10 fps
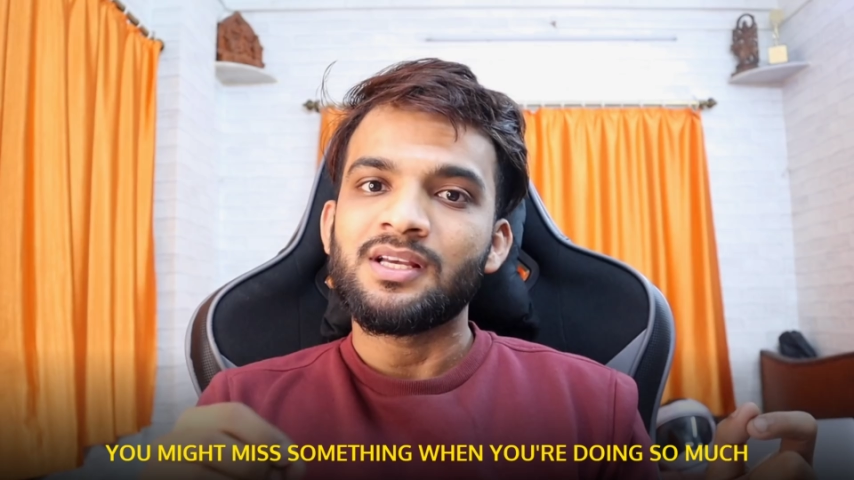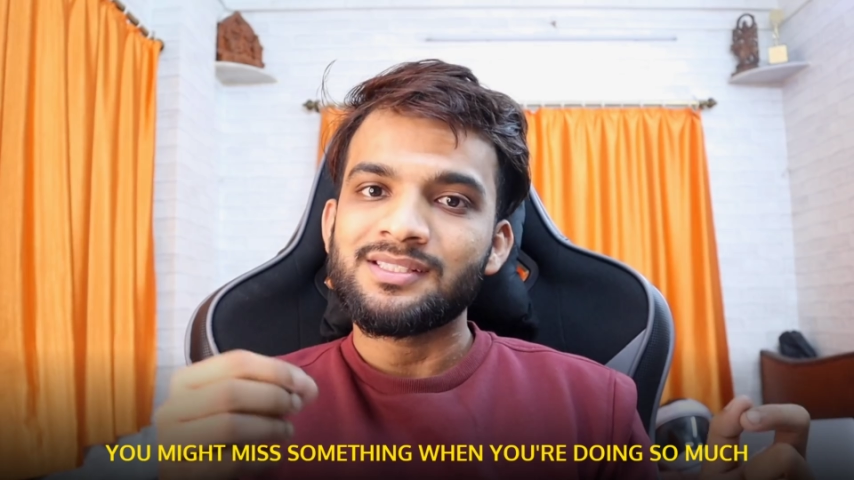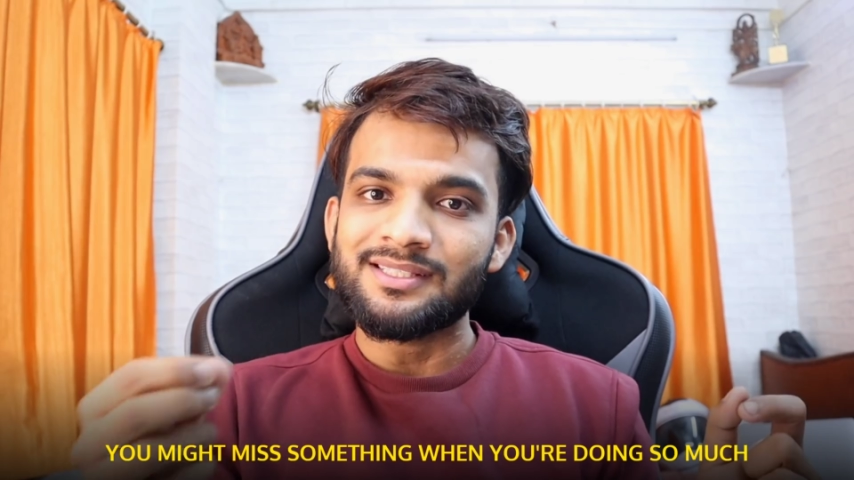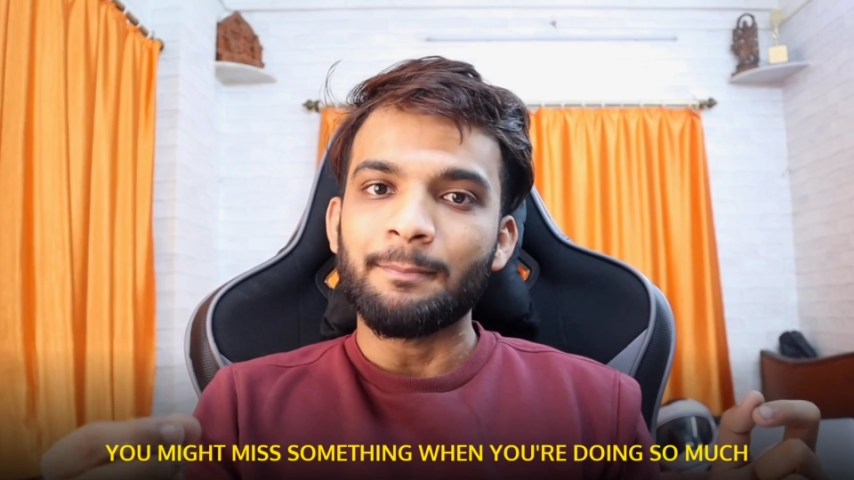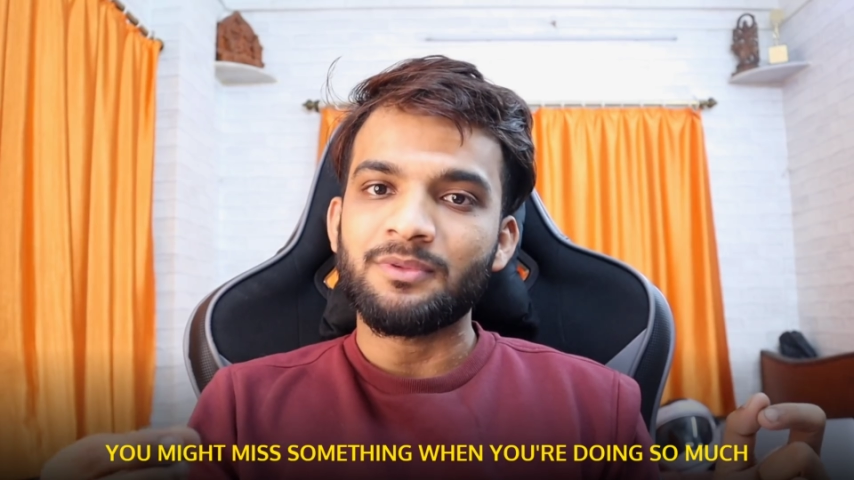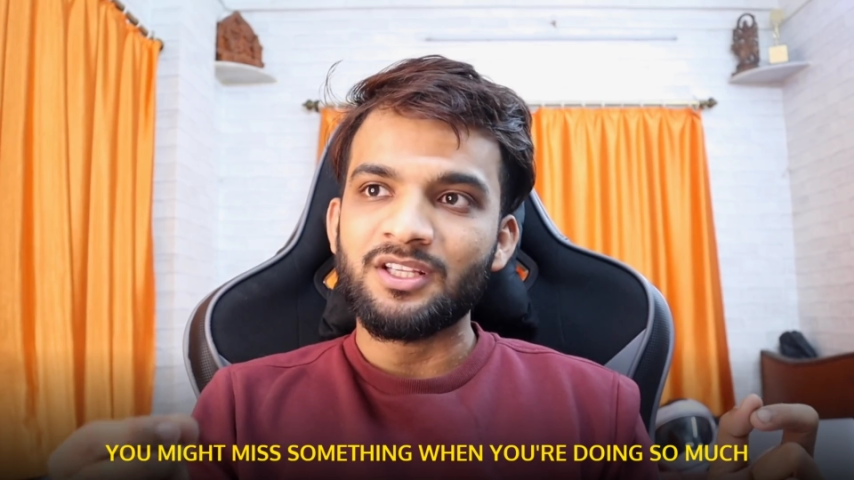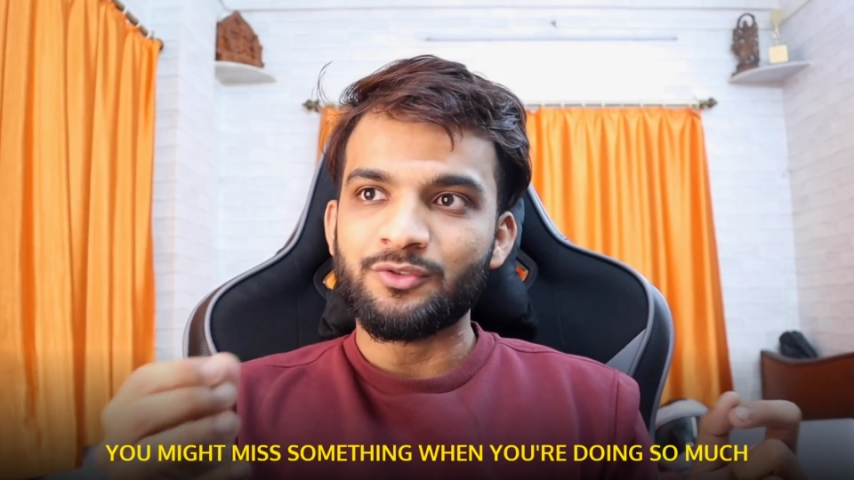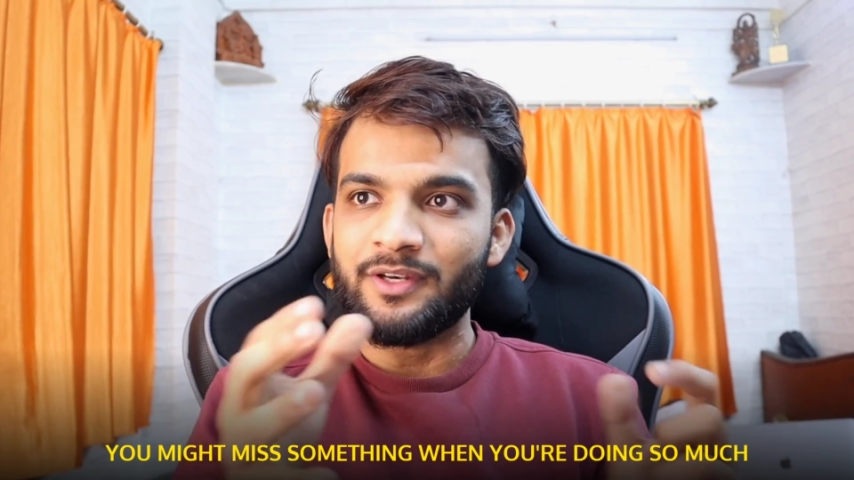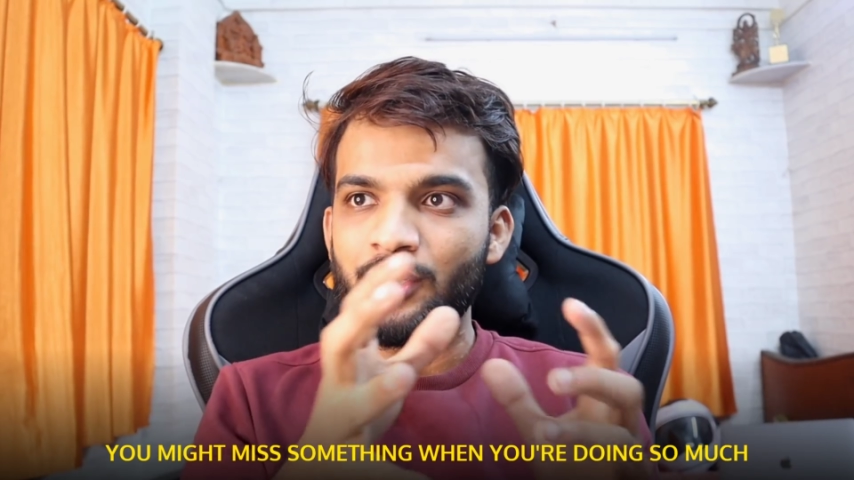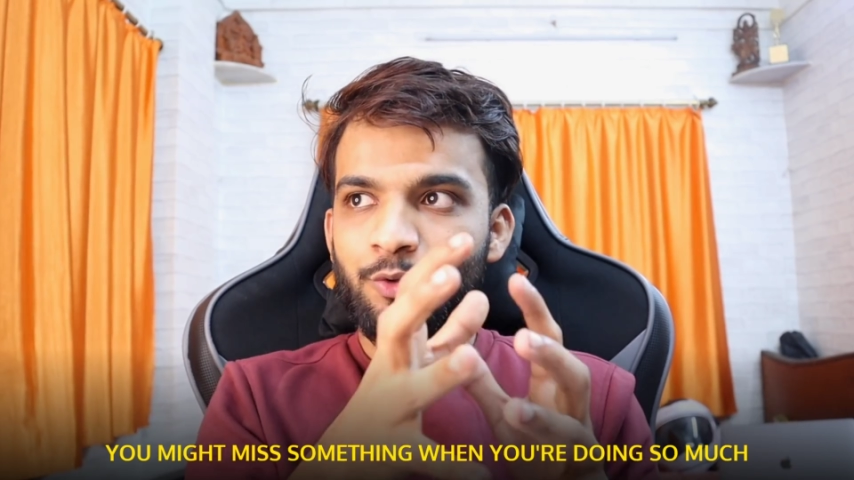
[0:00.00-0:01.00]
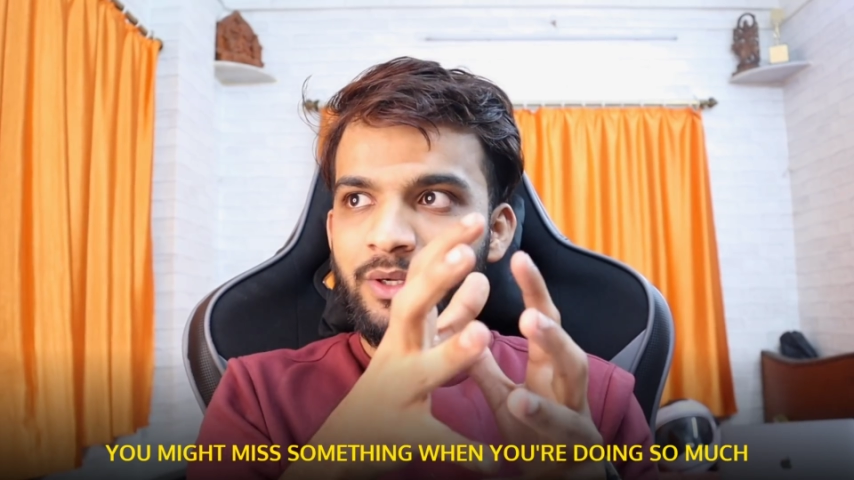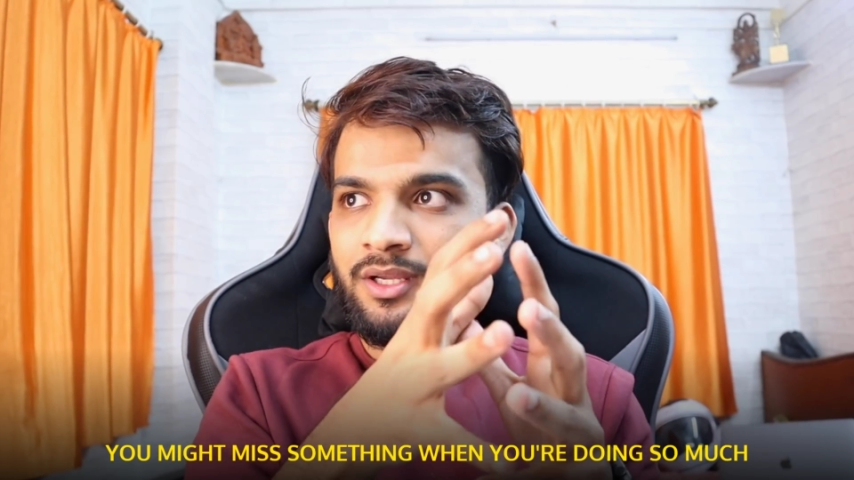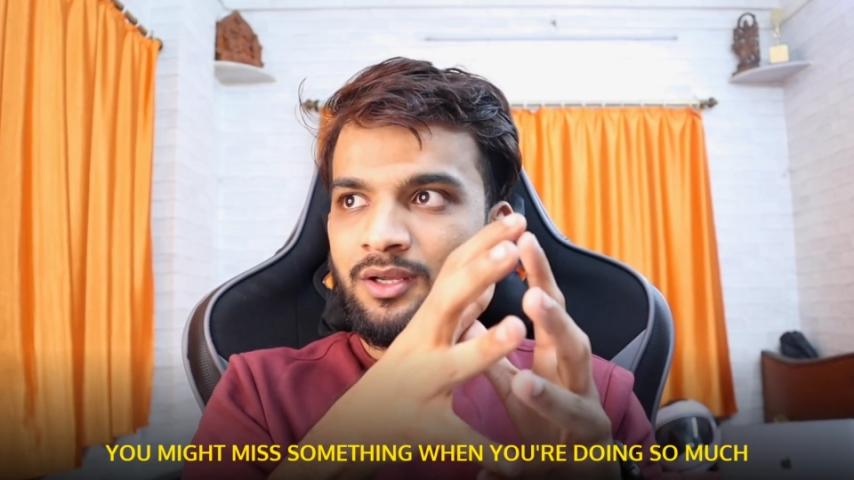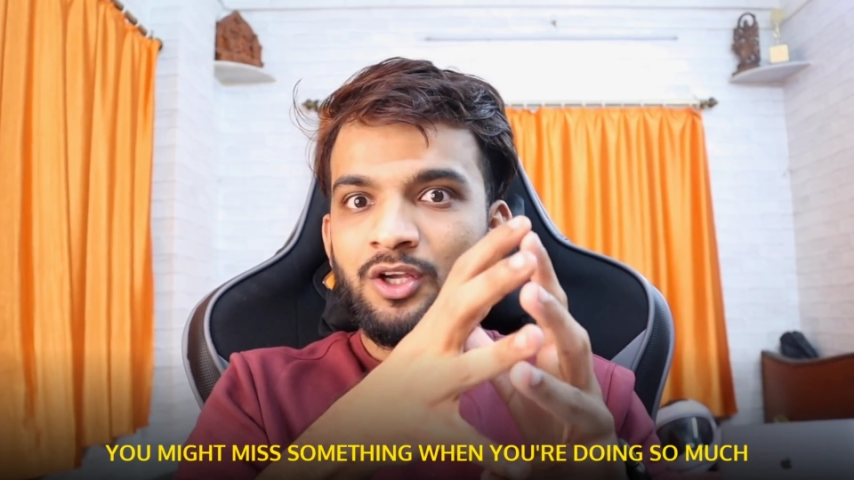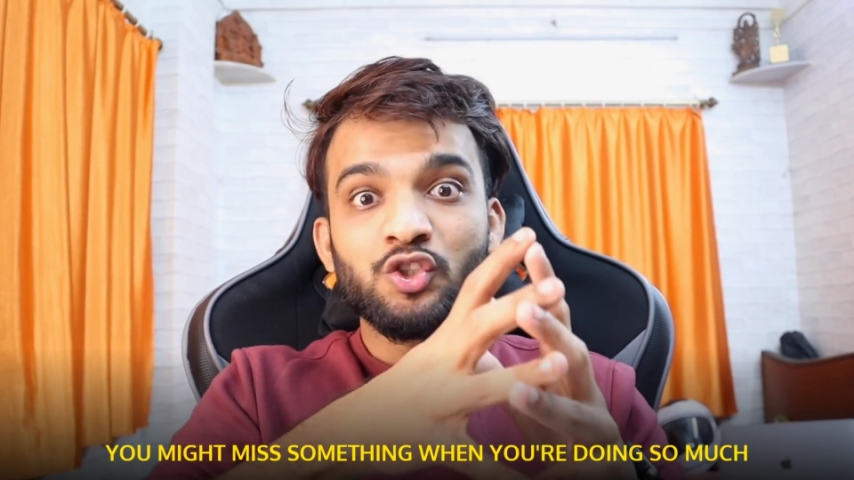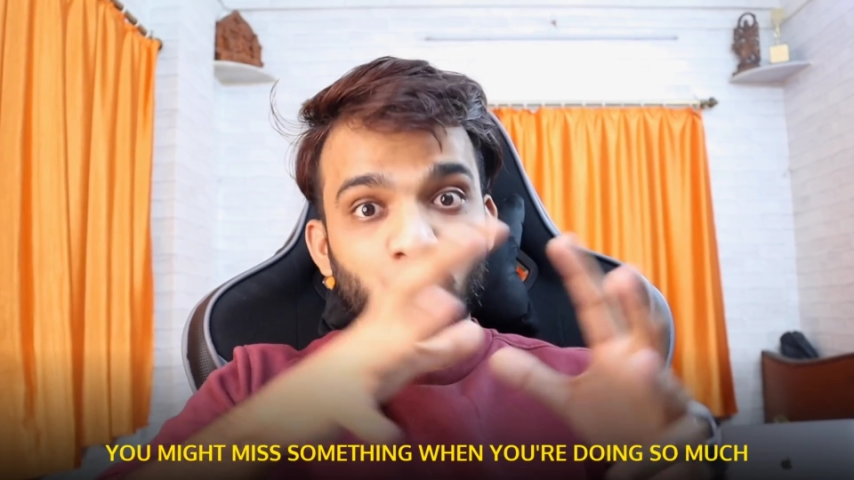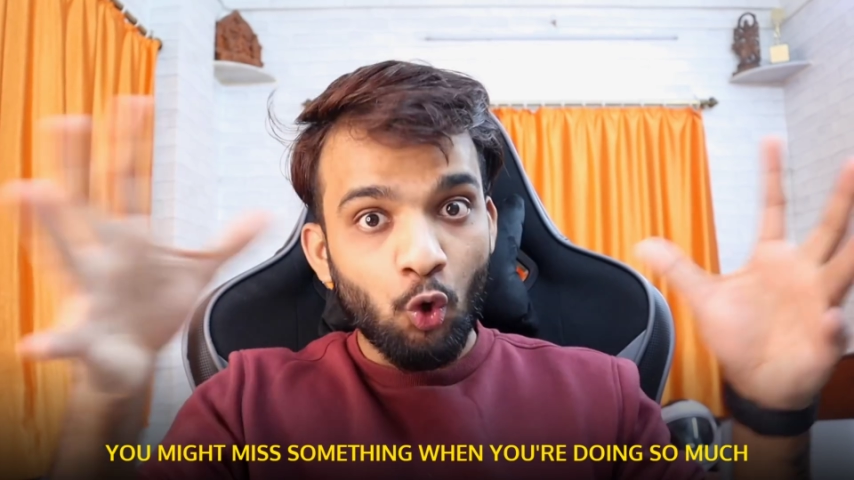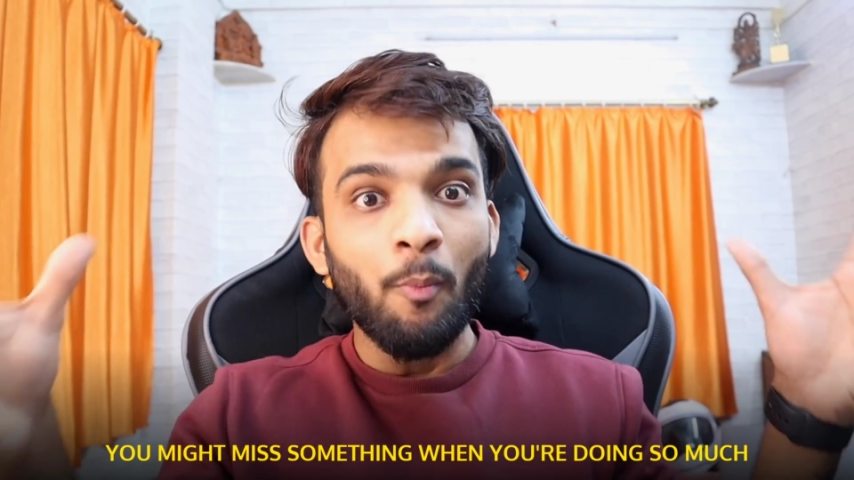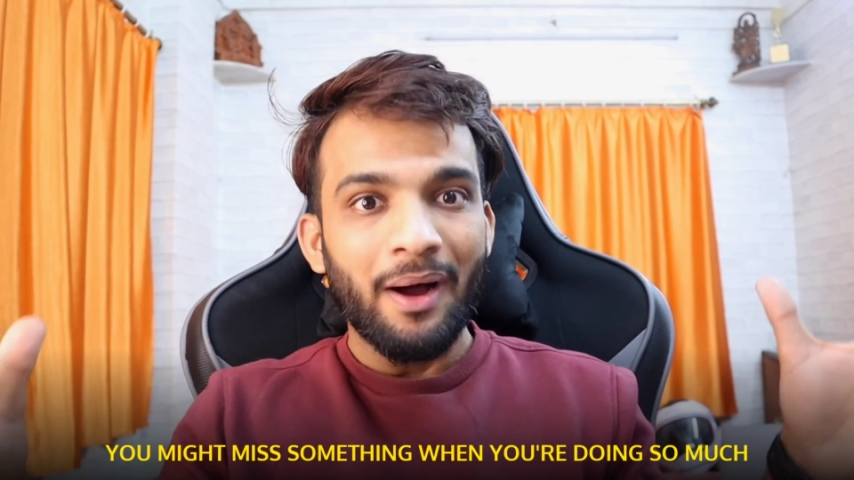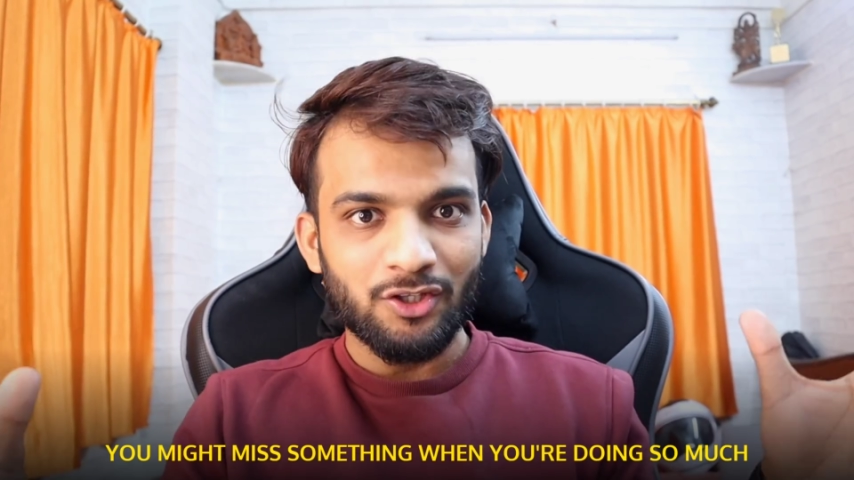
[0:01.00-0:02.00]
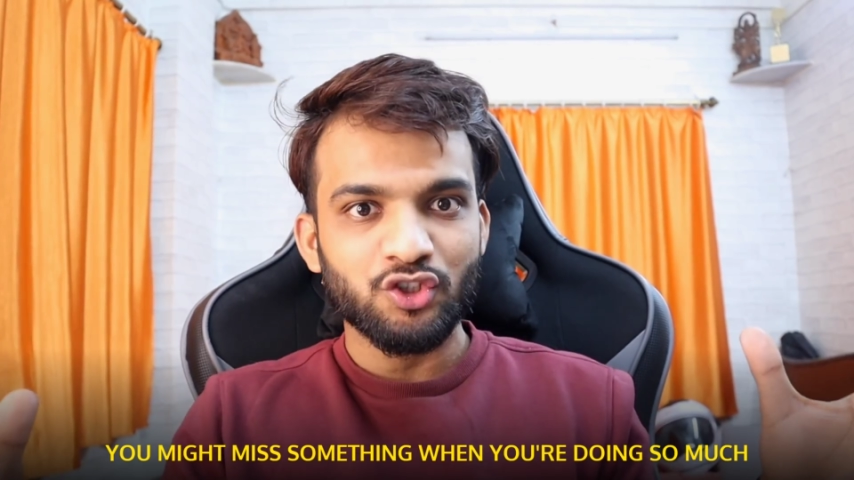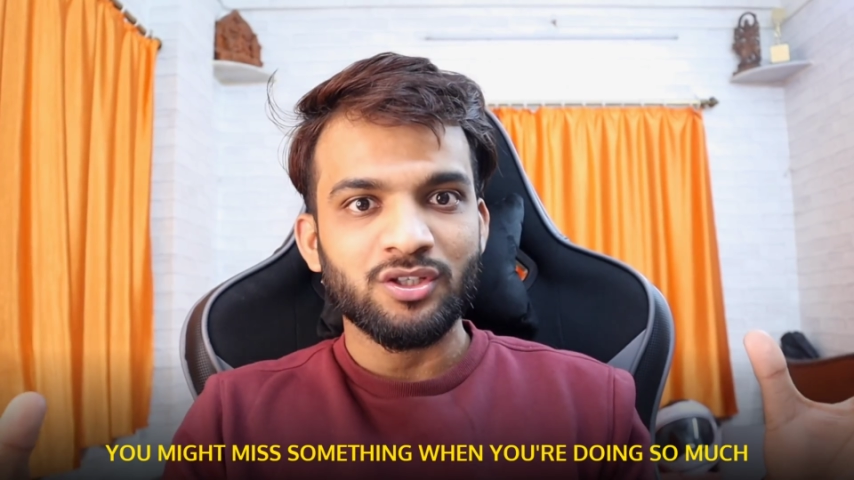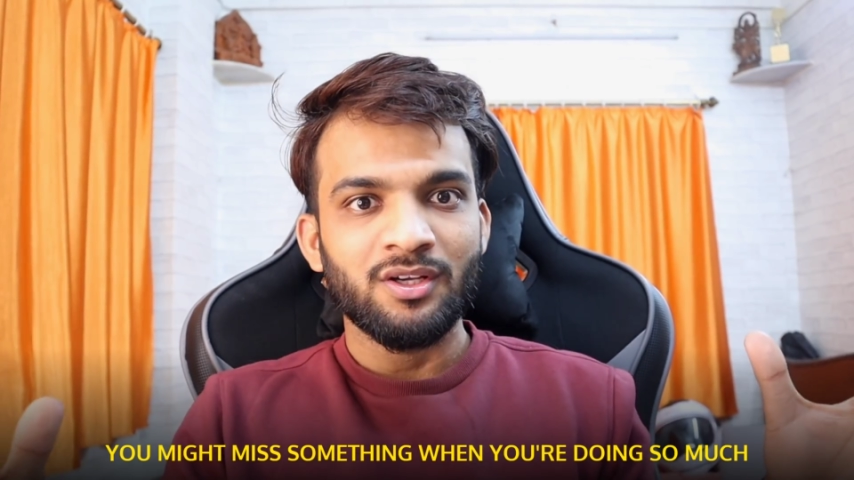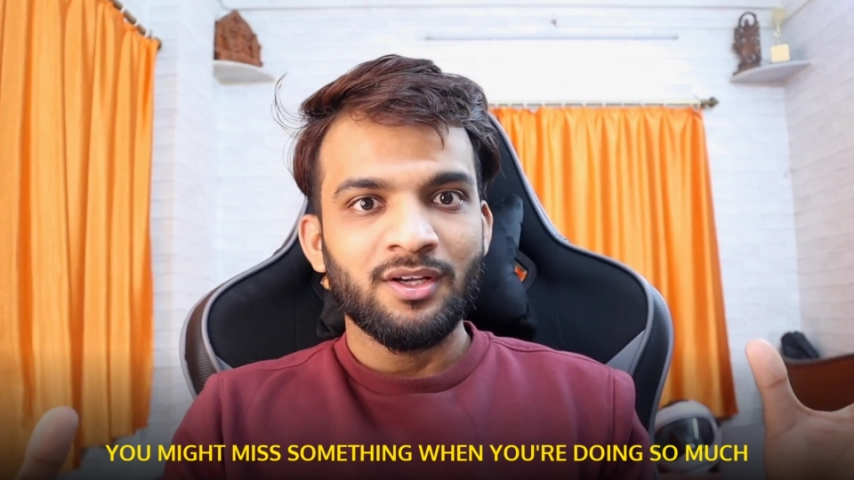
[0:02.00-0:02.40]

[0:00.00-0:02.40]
some things when you're doing so much.